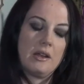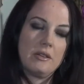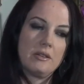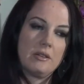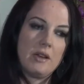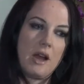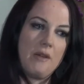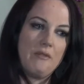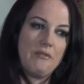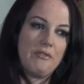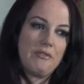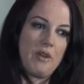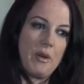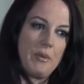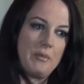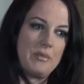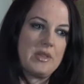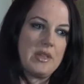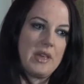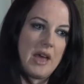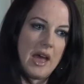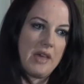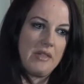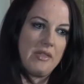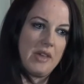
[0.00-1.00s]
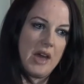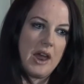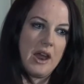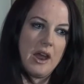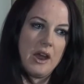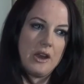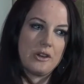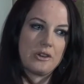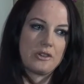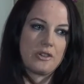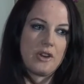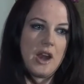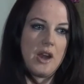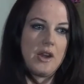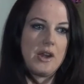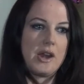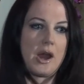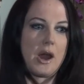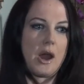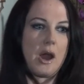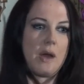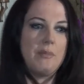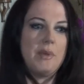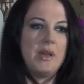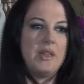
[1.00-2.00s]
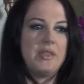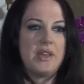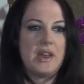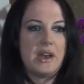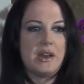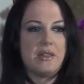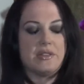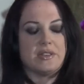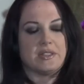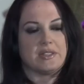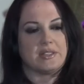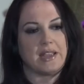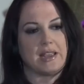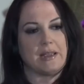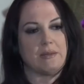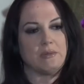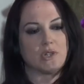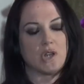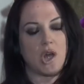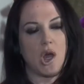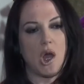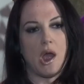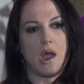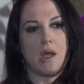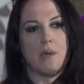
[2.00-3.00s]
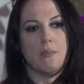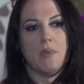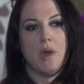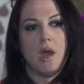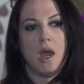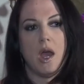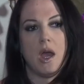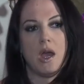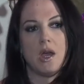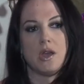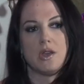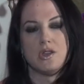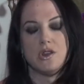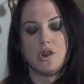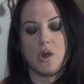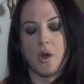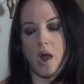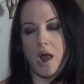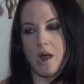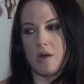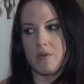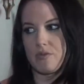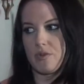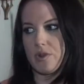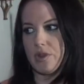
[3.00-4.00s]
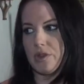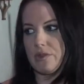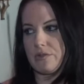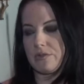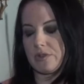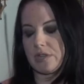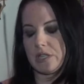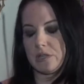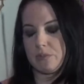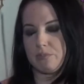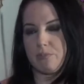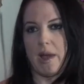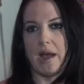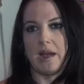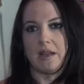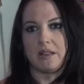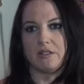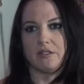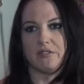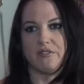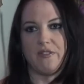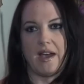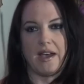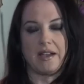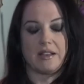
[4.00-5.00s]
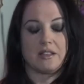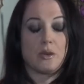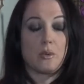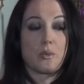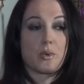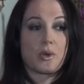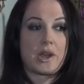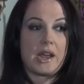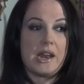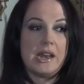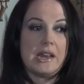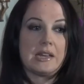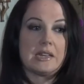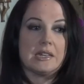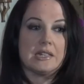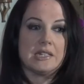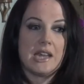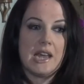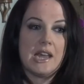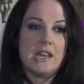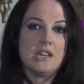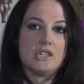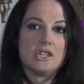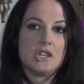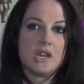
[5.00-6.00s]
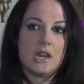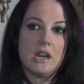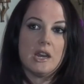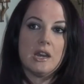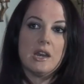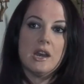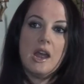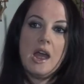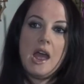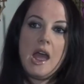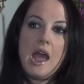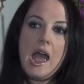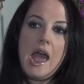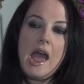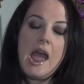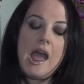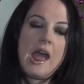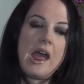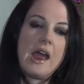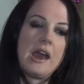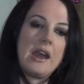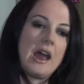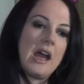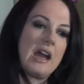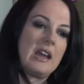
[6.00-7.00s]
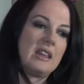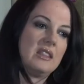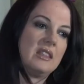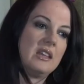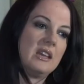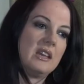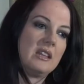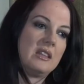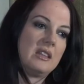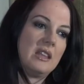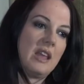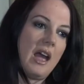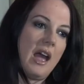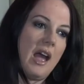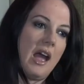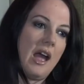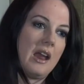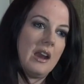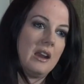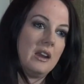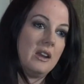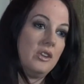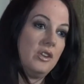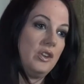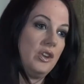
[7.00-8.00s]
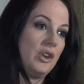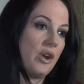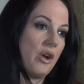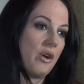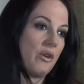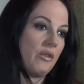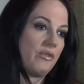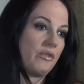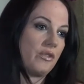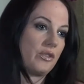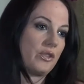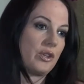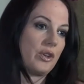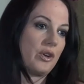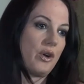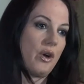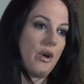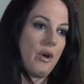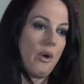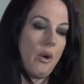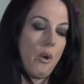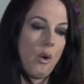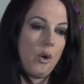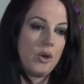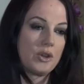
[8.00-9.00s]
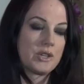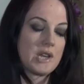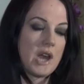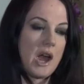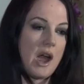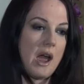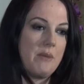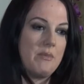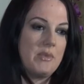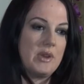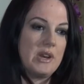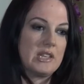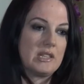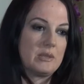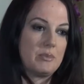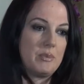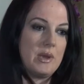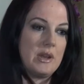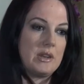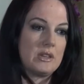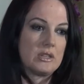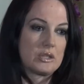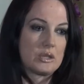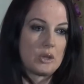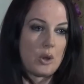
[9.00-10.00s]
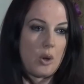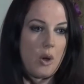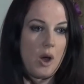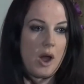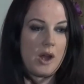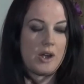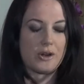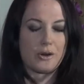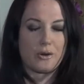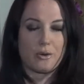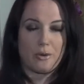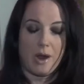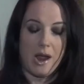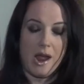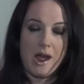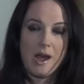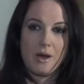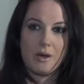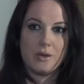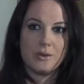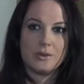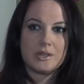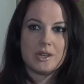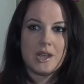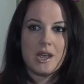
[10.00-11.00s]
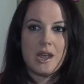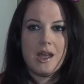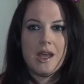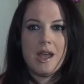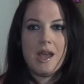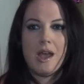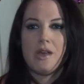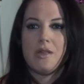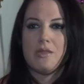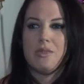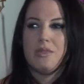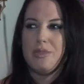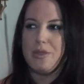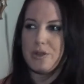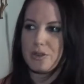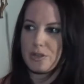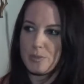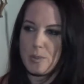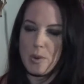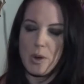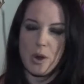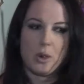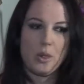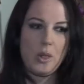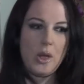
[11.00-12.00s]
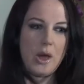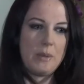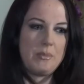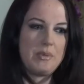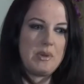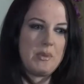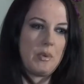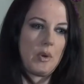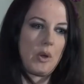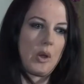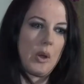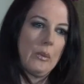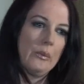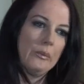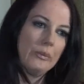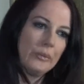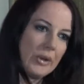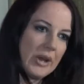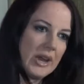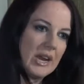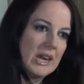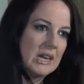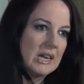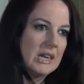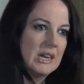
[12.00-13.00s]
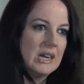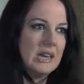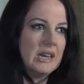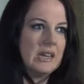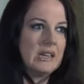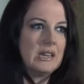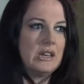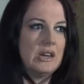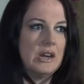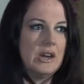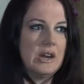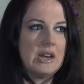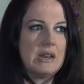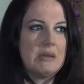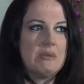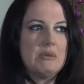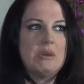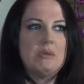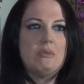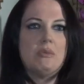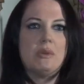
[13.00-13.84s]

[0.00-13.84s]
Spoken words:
underground era, but then at the same time, I really respect the fact that we're getting attention. And I think that, for the whole time that it's been so underground, there's been a lot of people complaining, you know what I mean?